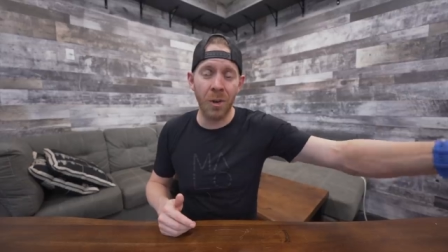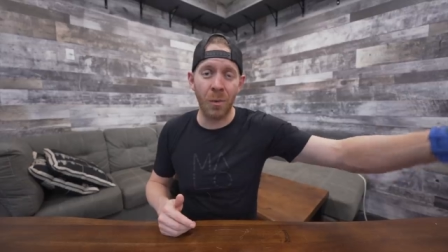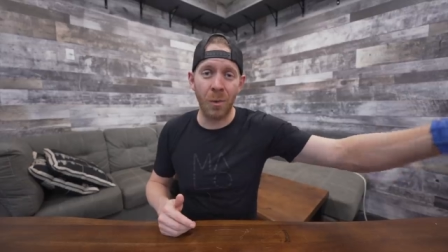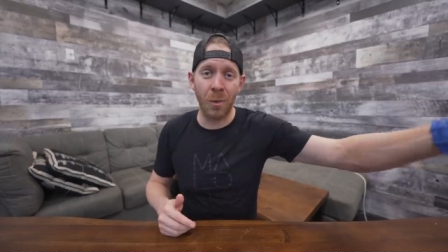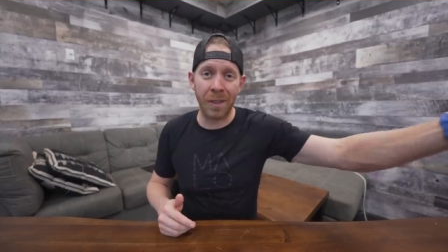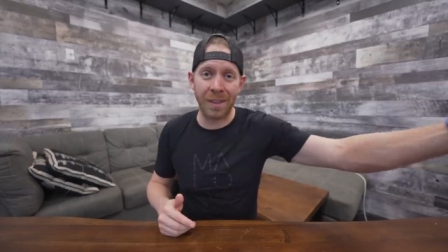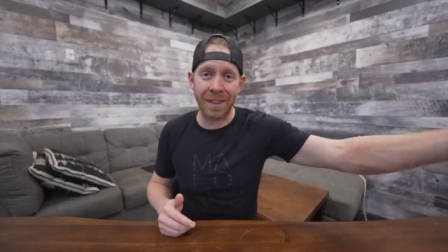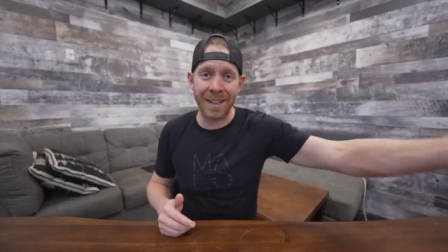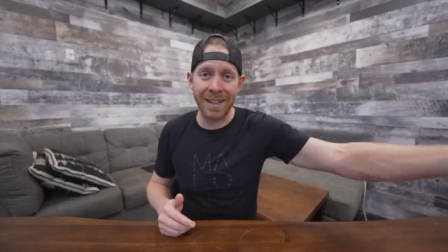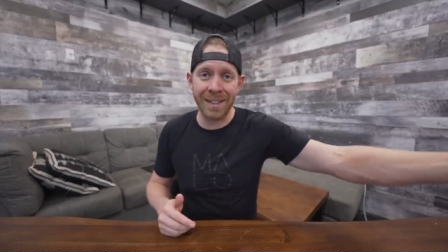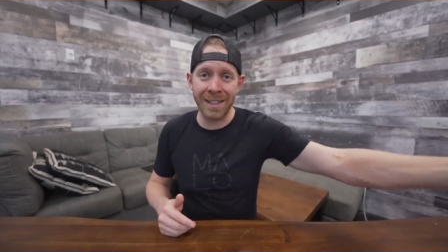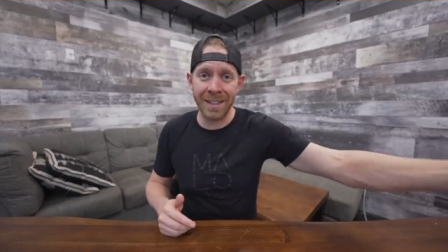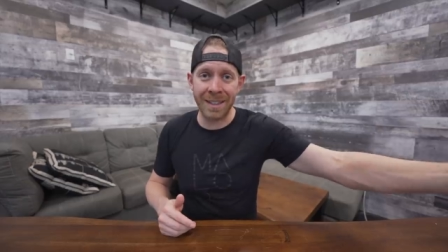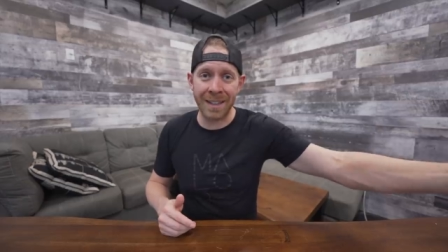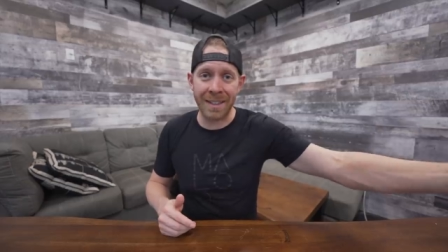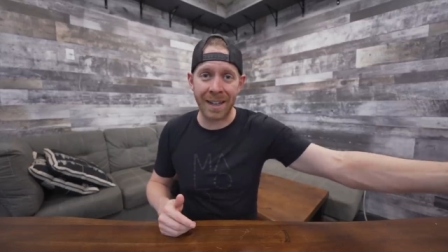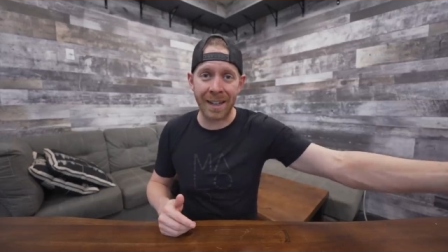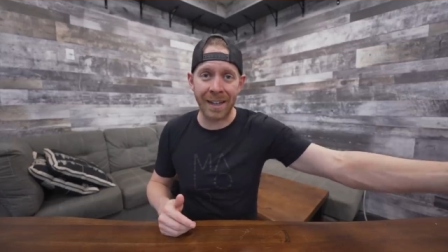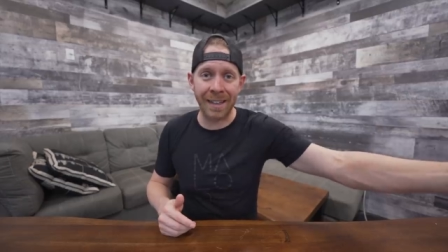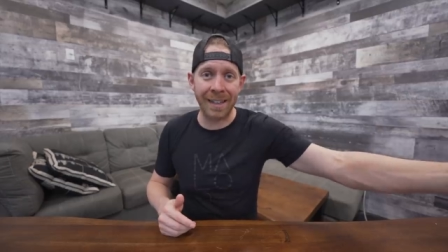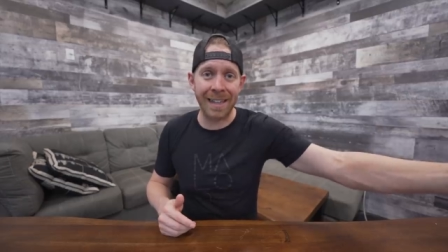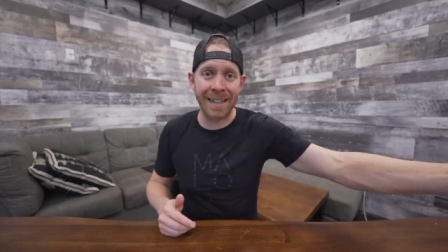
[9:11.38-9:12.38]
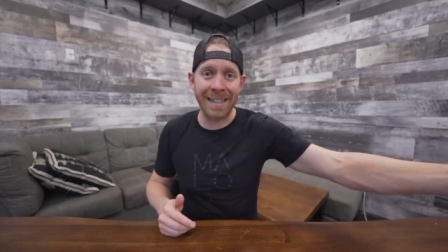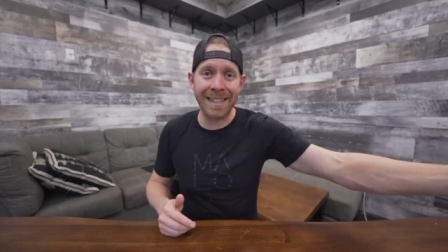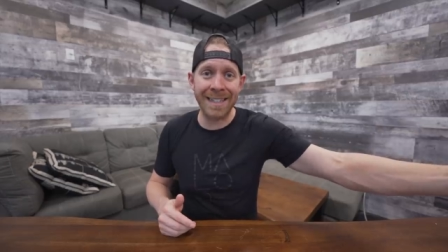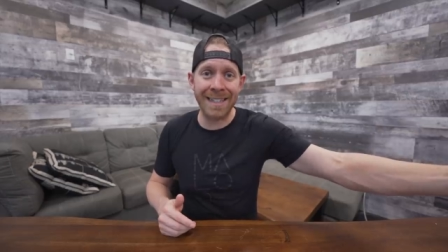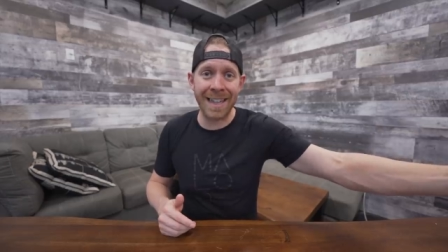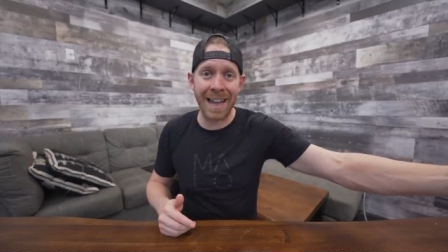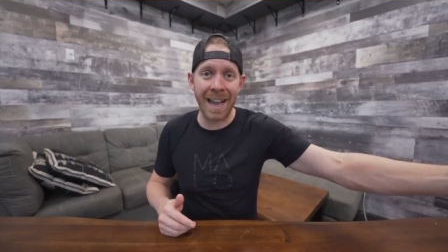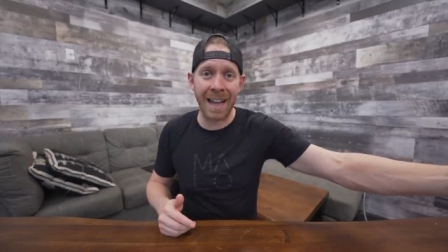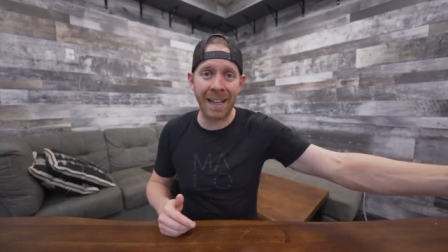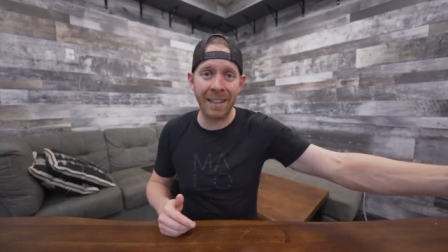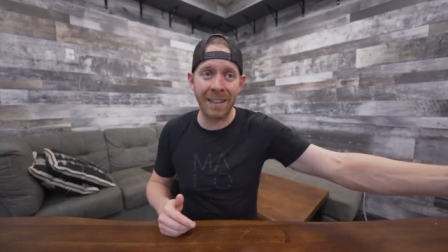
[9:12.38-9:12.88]
with INSCYD is
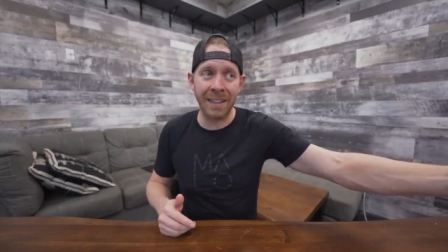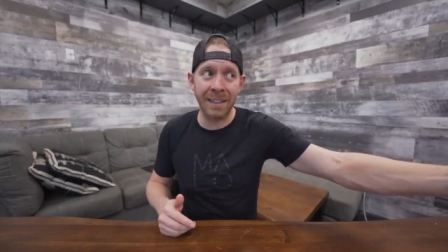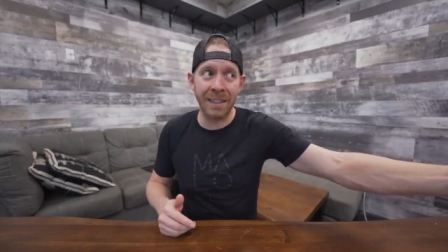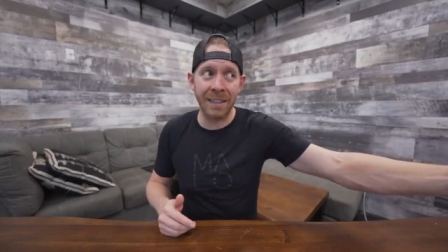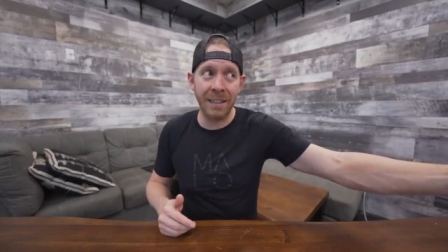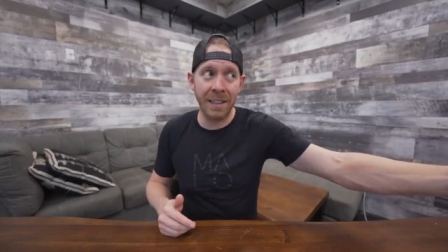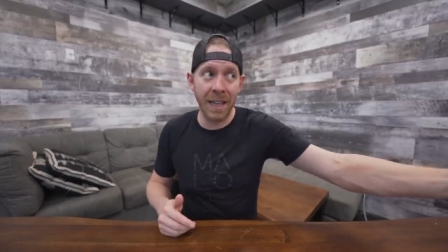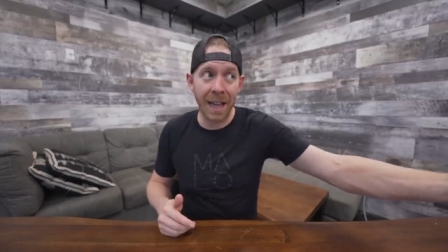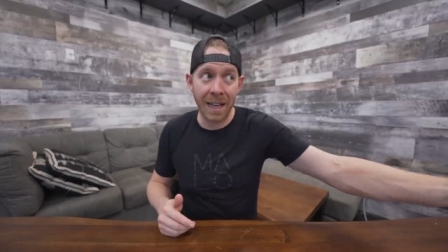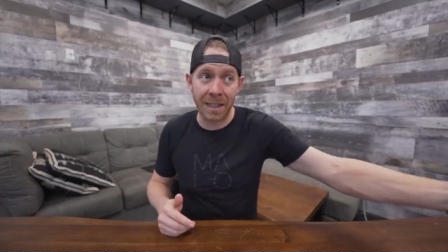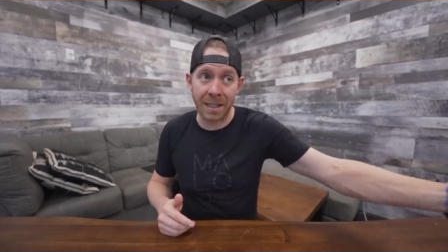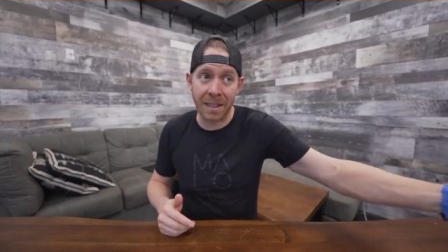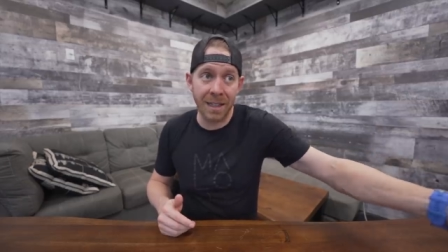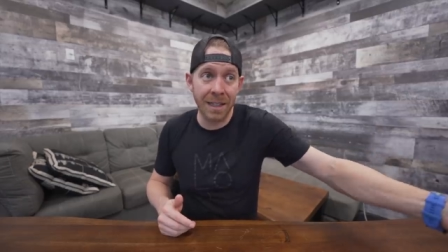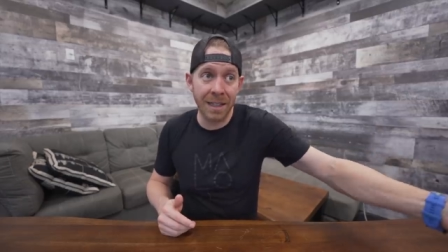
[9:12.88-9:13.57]
that, yes,